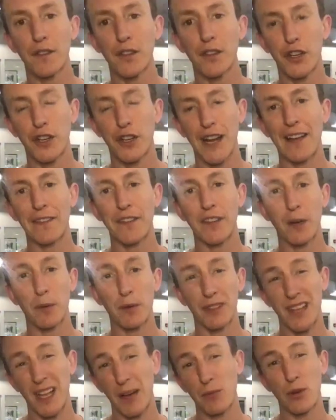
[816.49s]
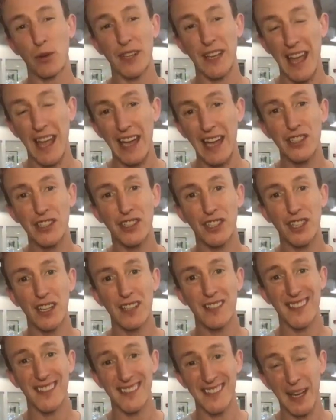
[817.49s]
You're going to have to come with a lot more cash
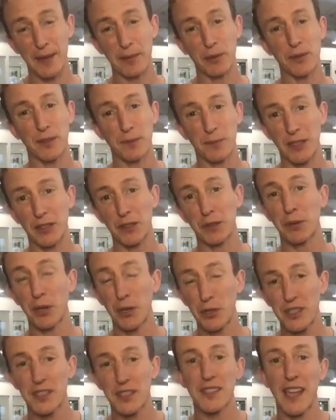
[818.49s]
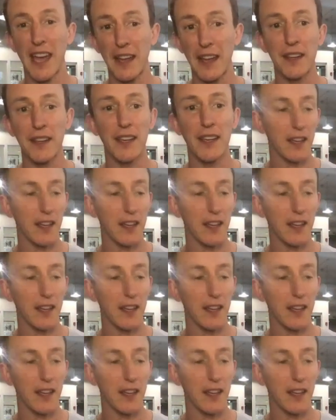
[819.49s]
to the table to be able to purchase that.